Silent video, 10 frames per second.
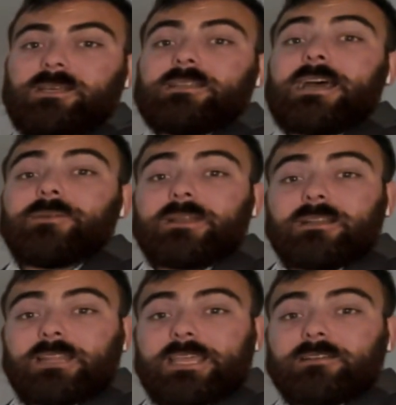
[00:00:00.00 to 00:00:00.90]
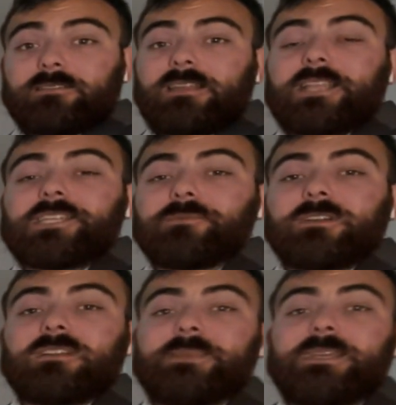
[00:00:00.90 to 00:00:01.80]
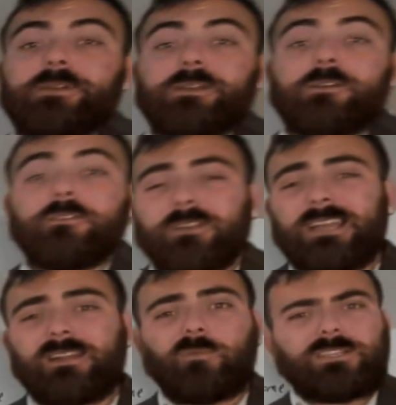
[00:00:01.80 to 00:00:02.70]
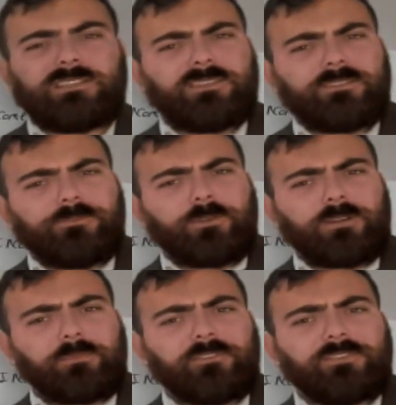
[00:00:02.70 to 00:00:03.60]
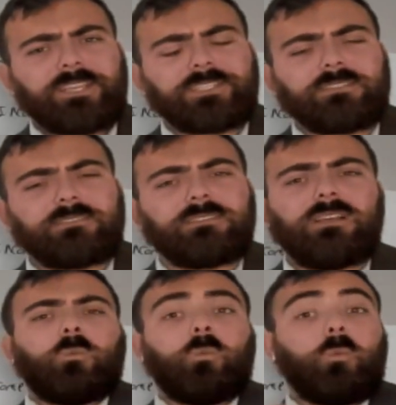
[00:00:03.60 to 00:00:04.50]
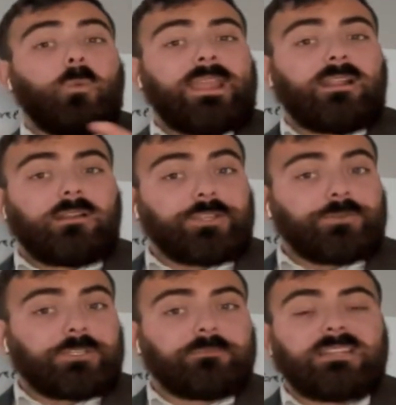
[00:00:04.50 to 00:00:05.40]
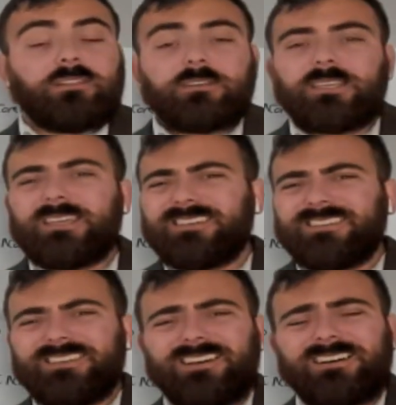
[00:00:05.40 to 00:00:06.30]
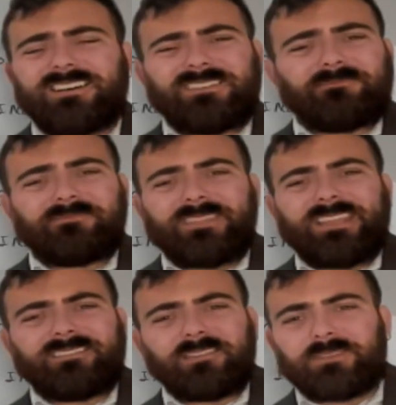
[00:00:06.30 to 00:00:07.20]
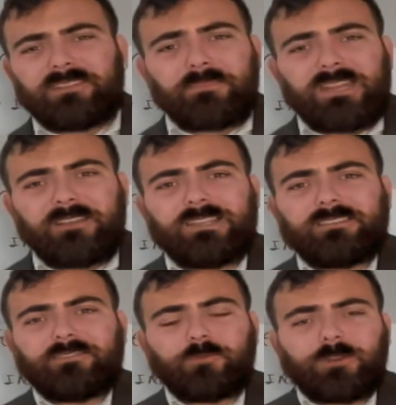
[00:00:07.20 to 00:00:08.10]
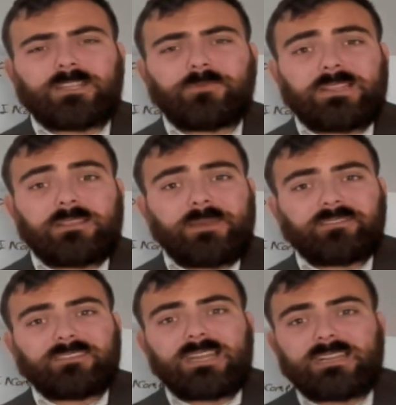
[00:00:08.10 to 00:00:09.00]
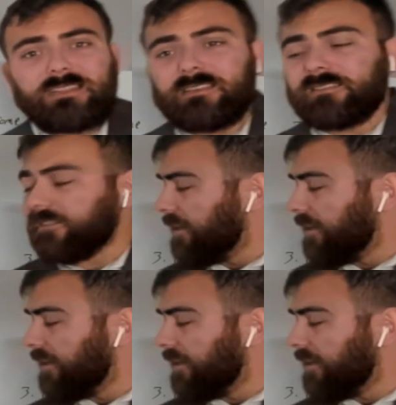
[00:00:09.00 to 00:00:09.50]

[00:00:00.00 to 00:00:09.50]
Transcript: Now, in a later section, we're going to be going over kind of what to look for in a professional, where you should be looking, and some of the benefits of working with them outside of this.